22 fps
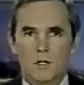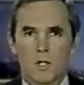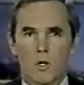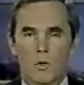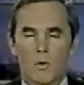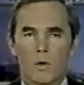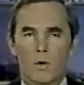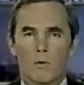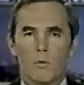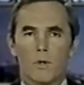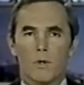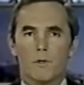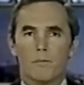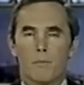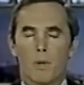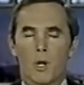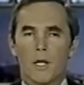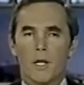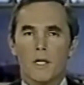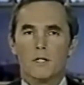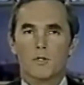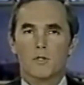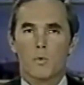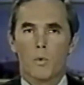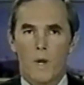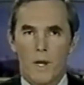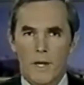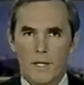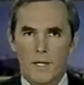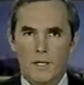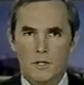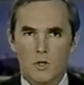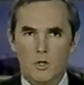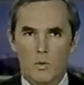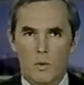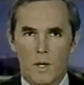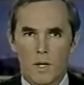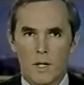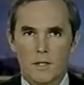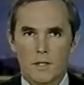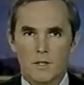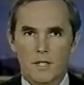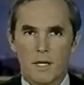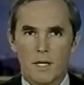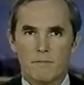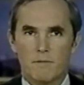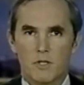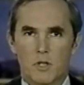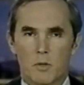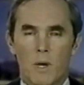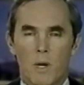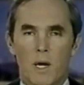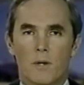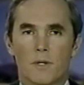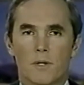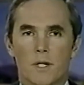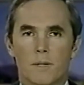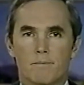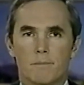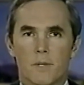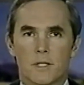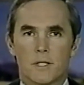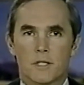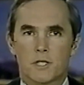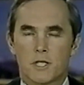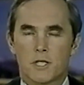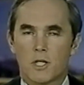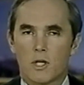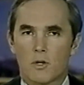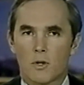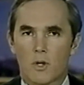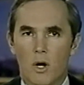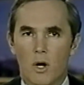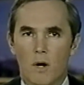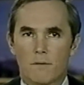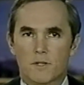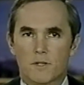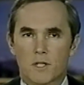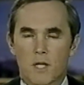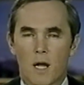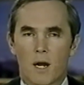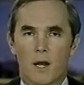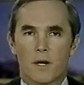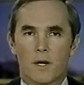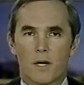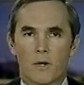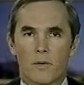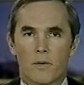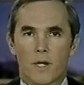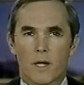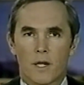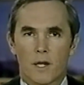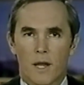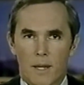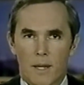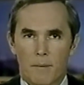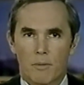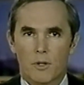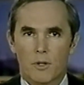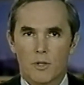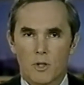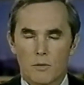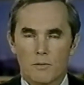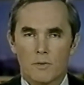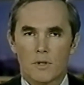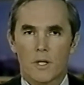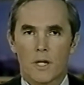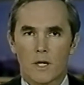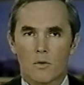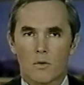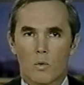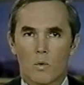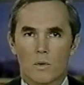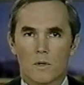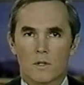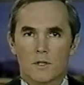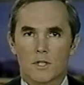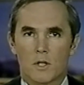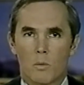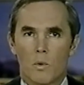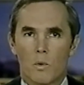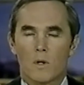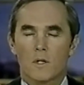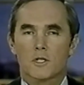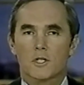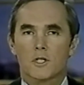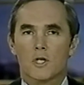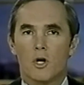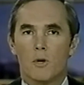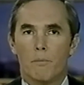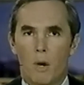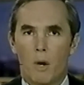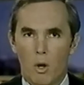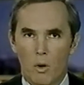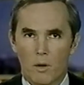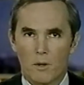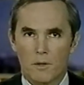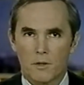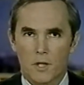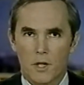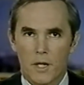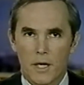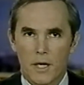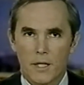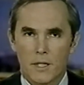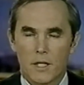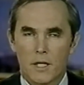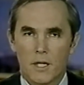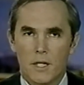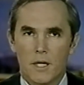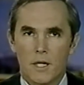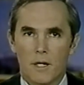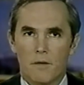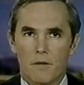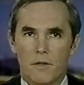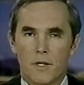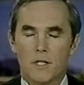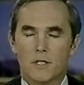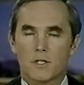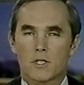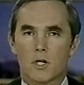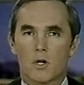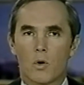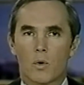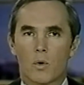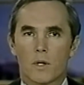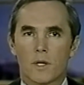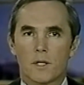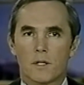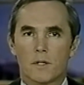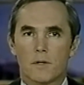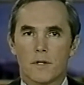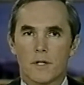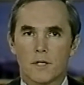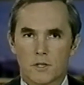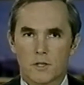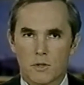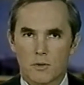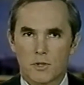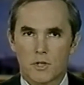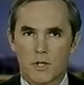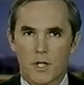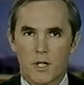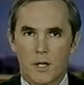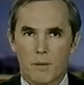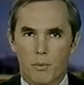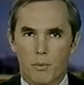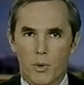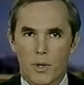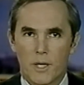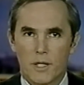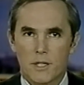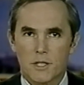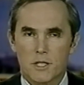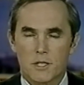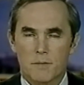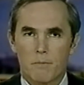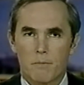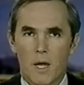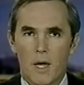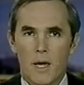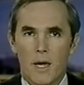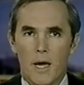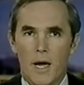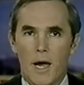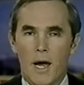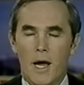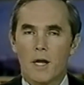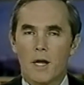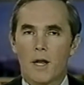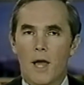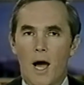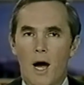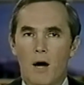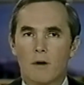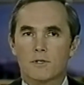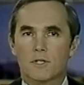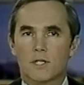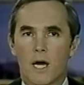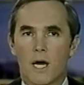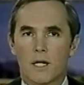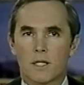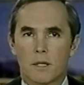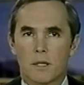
loaded with police riot squads have surrounded and sealed off Solidarity Labor Union headquarters in Warsaw, Poland tonight. This according to the Associated Press. And outside